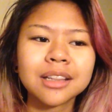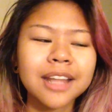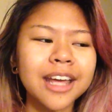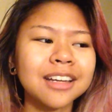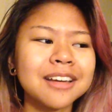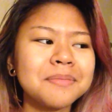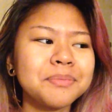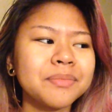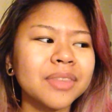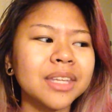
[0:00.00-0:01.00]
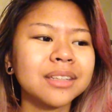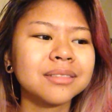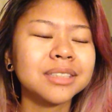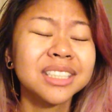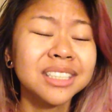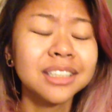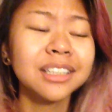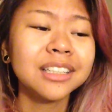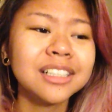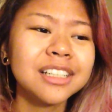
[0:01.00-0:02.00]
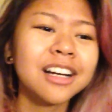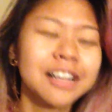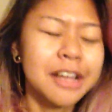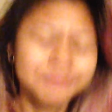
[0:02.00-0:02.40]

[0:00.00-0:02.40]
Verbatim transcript: Like Kenyang Kenyang.